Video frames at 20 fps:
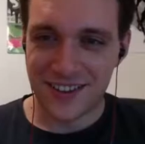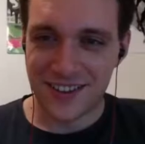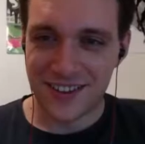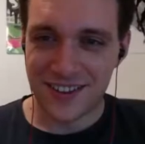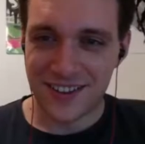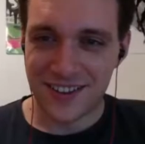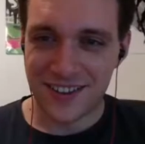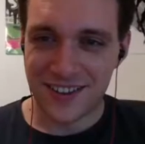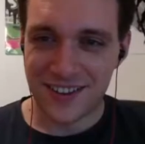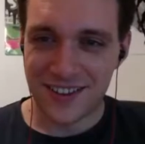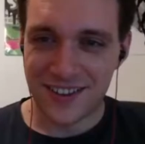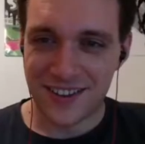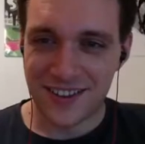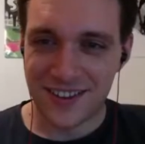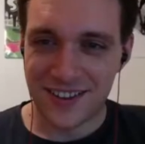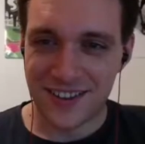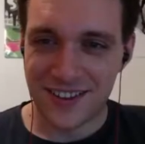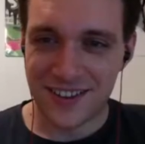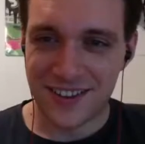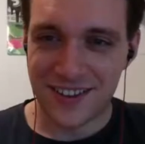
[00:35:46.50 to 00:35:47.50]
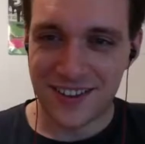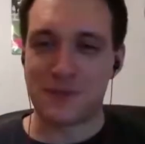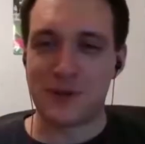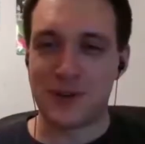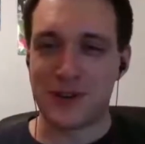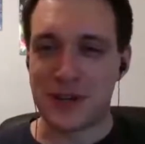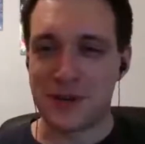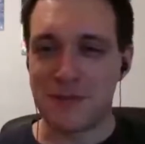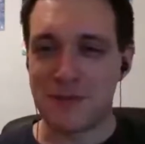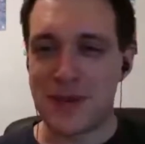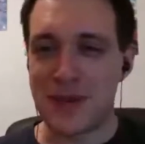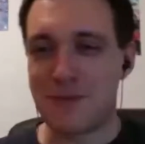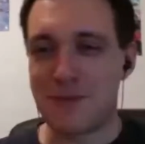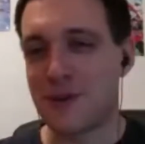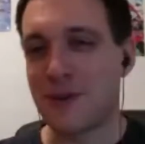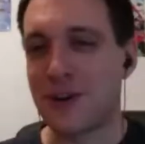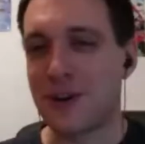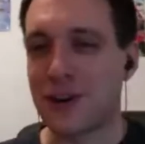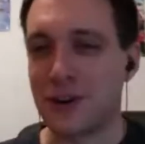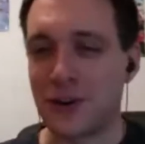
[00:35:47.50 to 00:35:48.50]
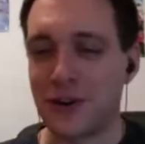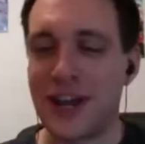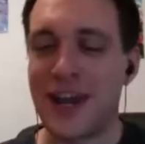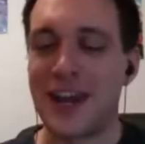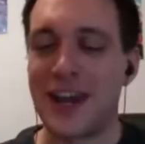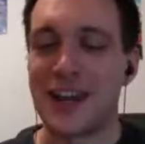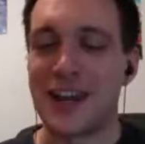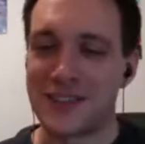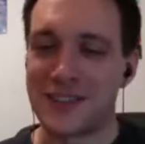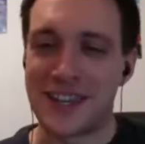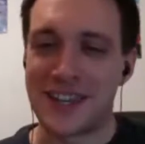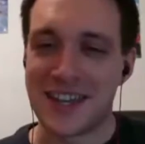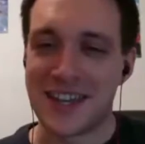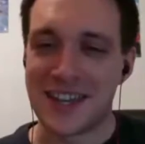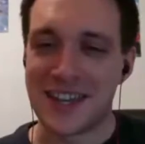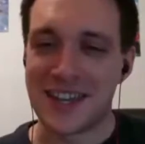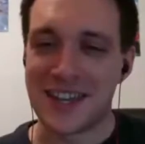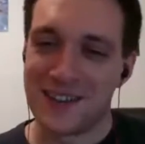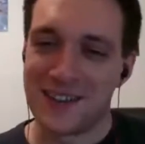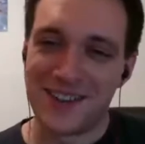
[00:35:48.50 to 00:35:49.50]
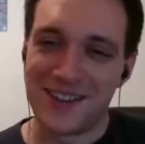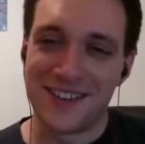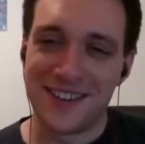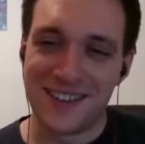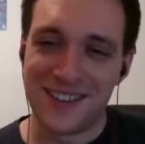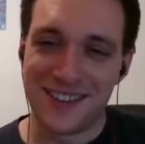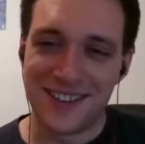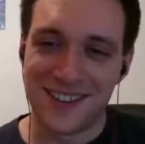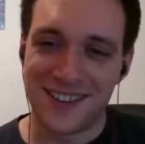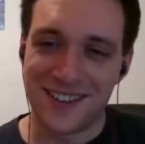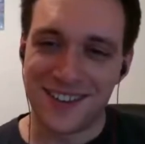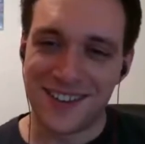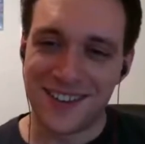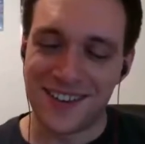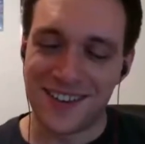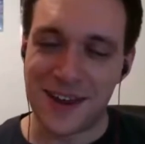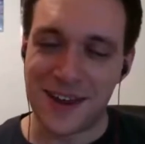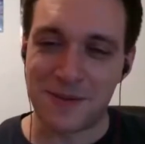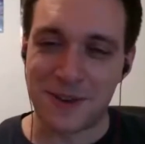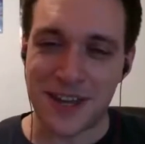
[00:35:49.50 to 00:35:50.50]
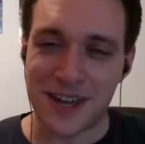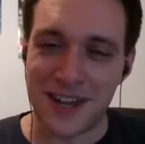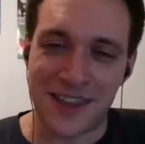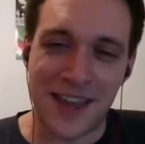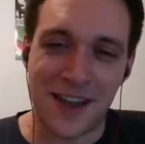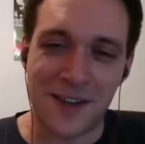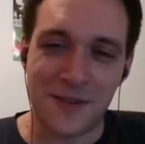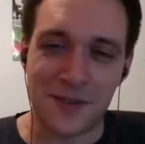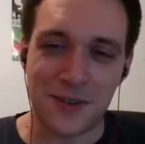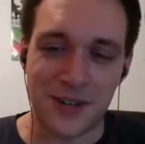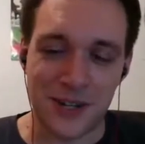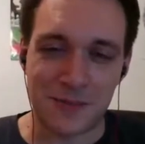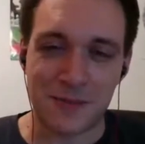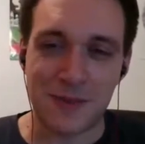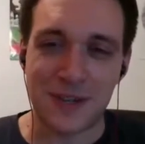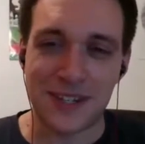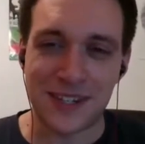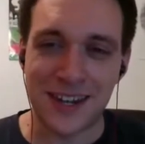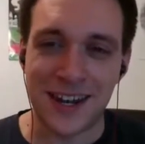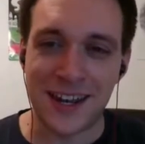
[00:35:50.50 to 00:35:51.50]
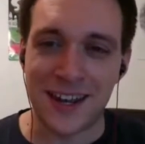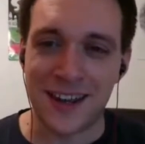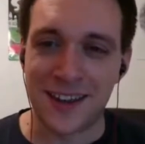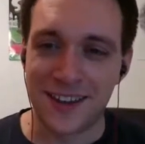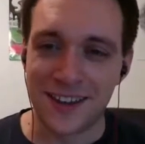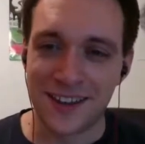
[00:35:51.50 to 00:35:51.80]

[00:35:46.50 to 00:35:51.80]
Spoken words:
what you need. You can't just put an amiibo on a non-NFC enabled cake. That would just be silly.